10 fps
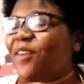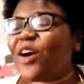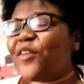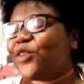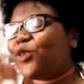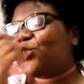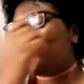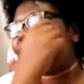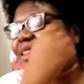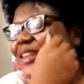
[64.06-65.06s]
Have I ever told
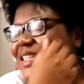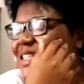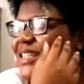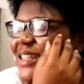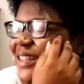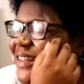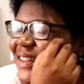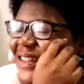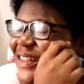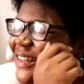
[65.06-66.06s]
y'all?
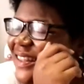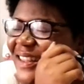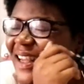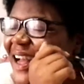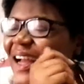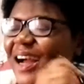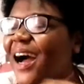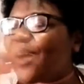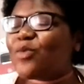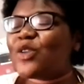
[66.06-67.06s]

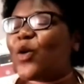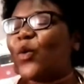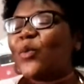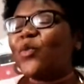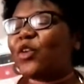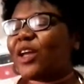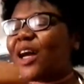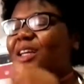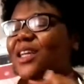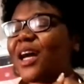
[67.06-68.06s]
I'm so whipped for
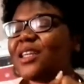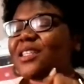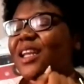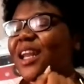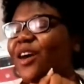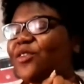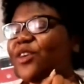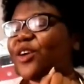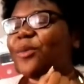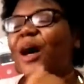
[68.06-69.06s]
Youngjae. I just love
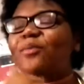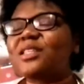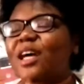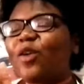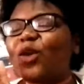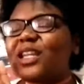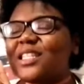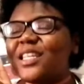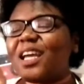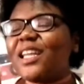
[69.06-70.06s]
him. I don't want to
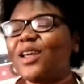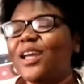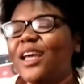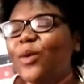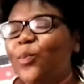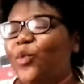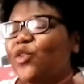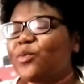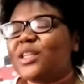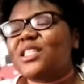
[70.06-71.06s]
see any hip
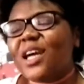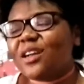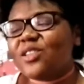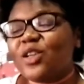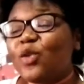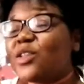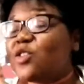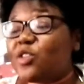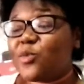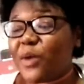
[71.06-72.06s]
movements, Youngjae. Don't
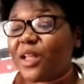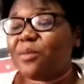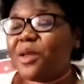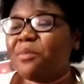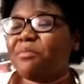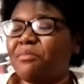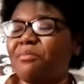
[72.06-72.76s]
disrespect me.